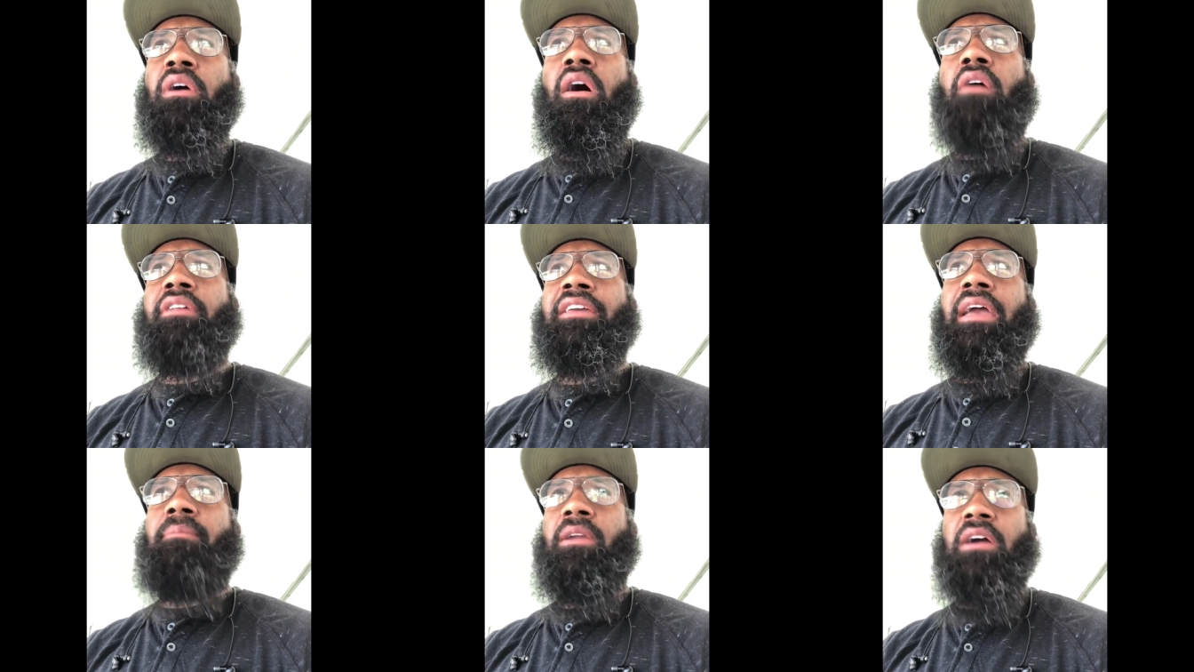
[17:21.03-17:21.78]
already
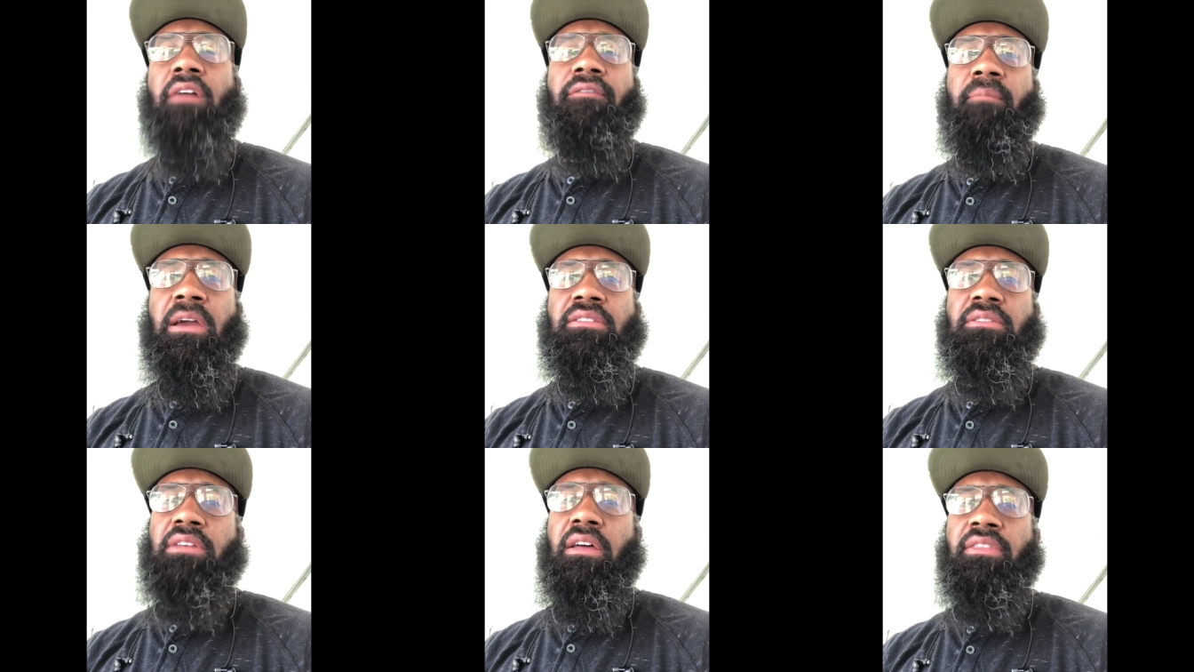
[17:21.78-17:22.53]
gave me
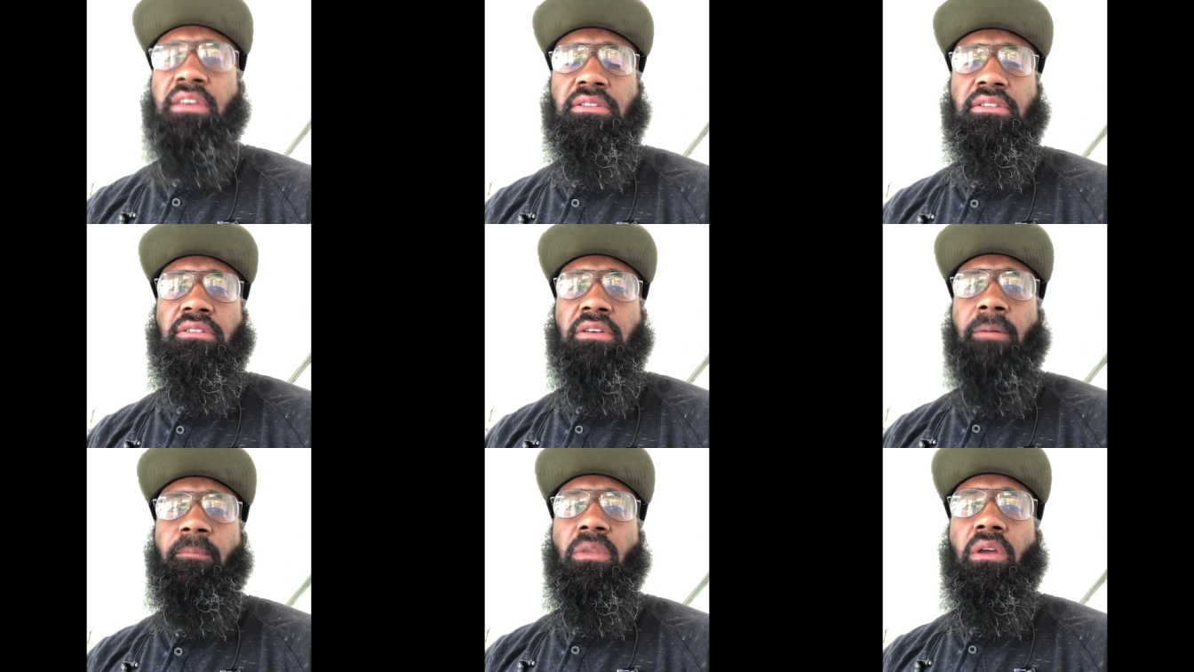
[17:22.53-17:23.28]
confirmations that this is
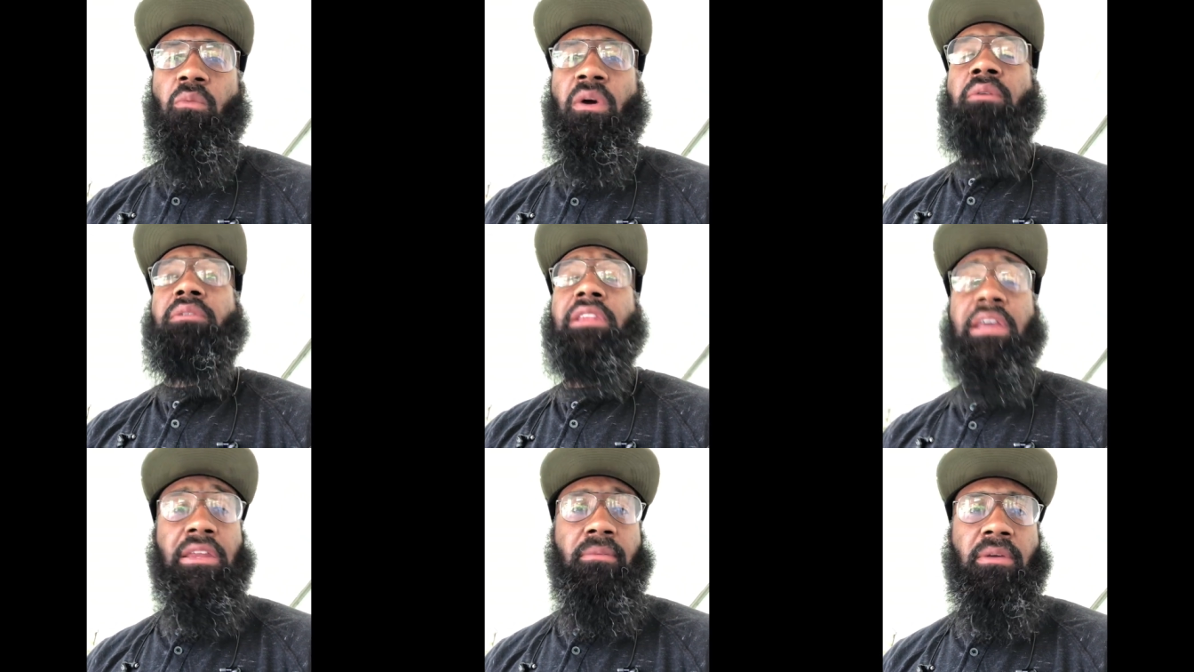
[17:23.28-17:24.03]
where He was
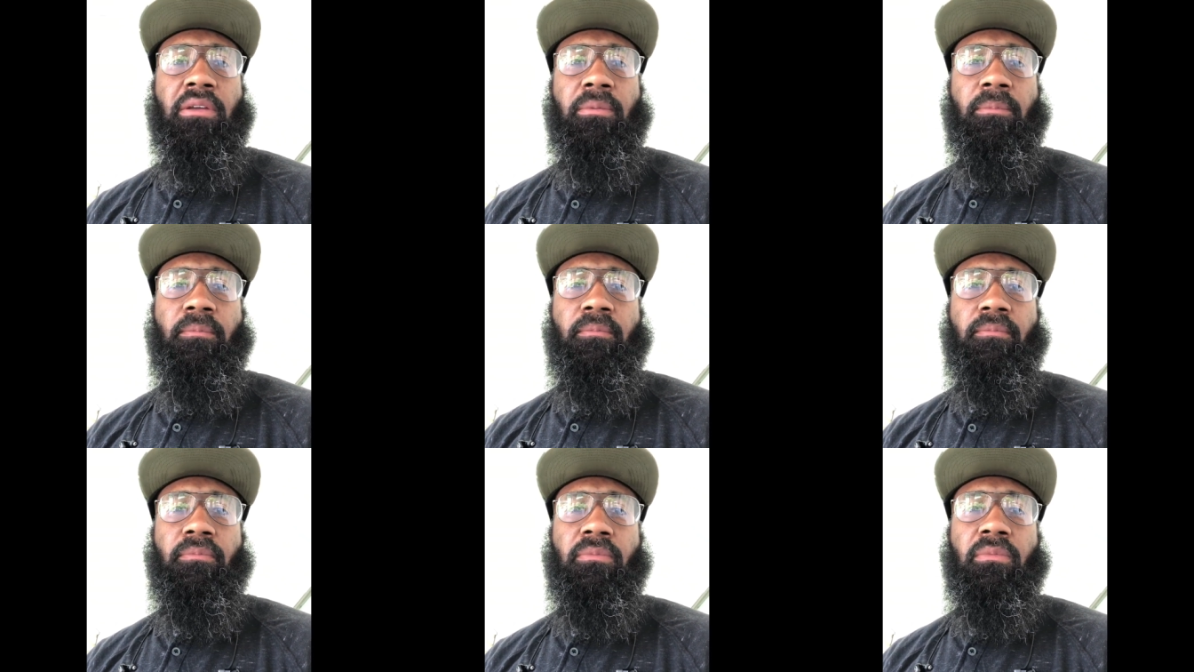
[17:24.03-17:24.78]
leading me.
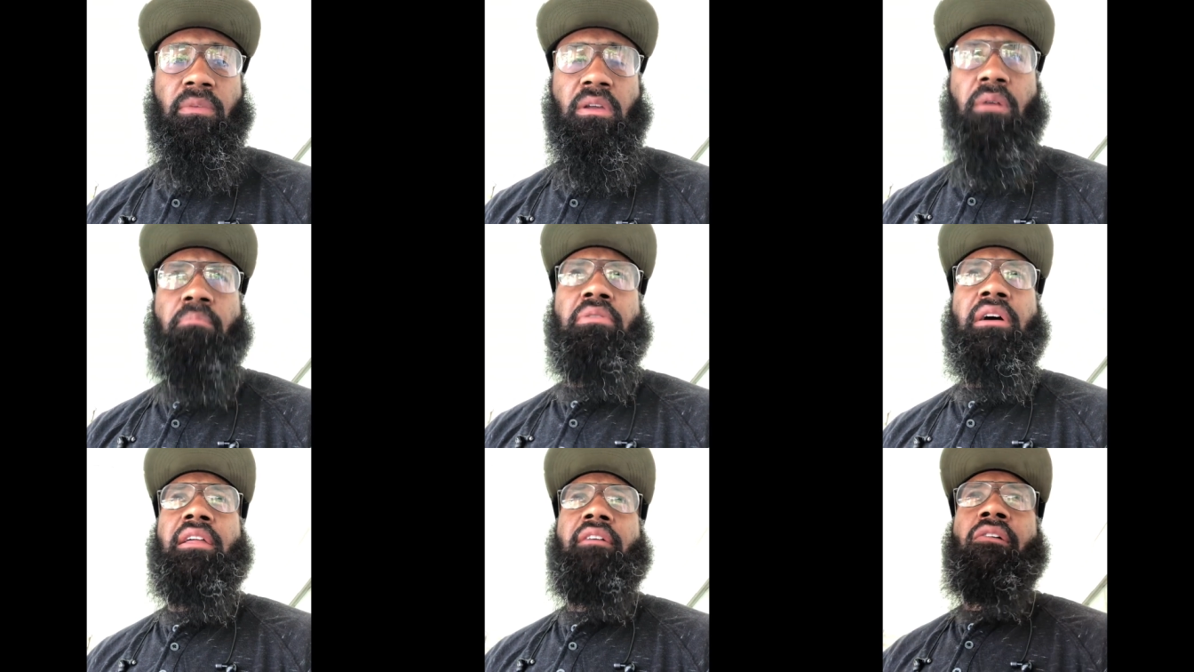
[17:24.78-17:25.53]

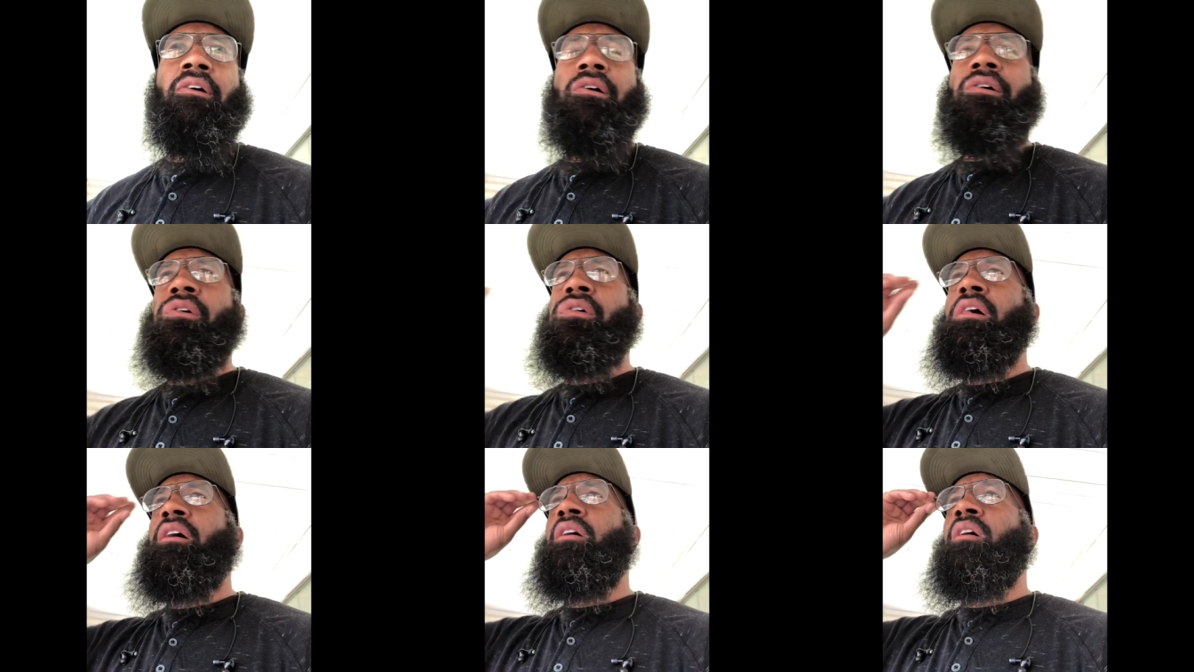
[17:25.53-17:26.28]
But
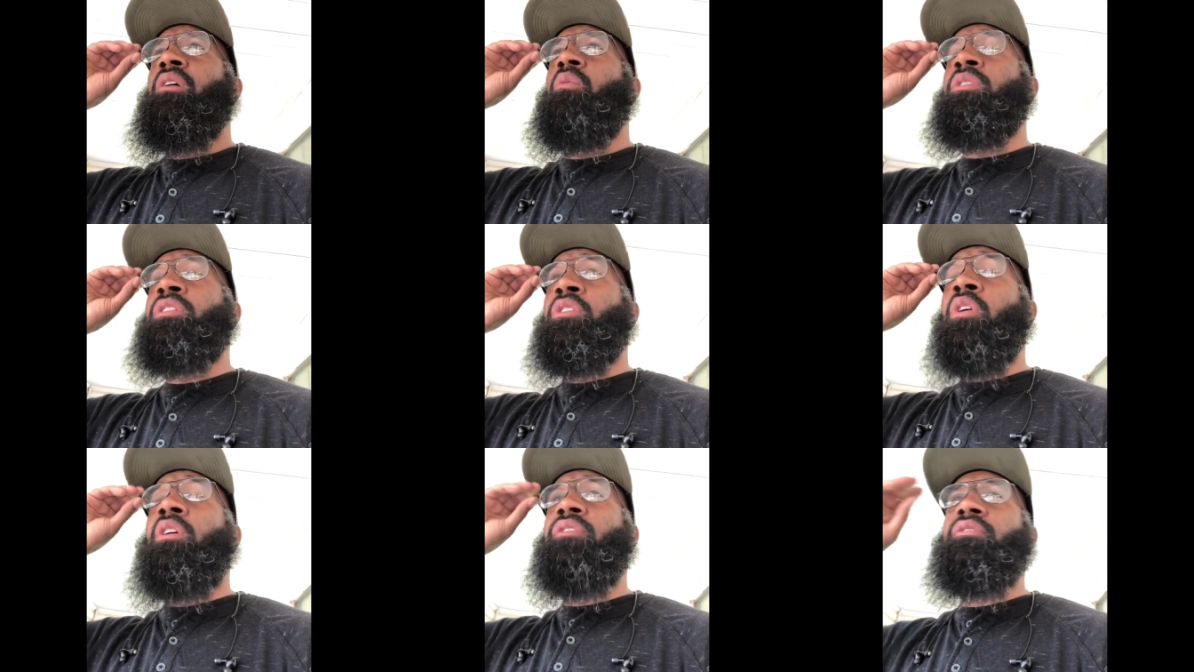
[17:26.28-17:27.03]
when you're
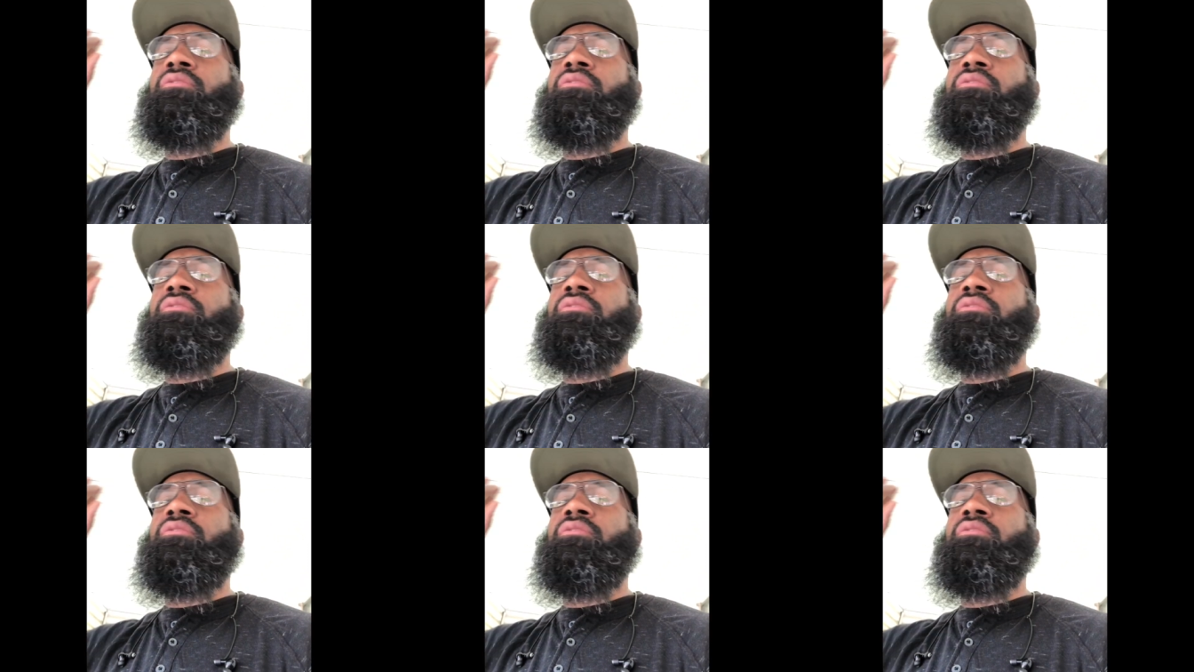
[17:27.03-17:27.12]
going through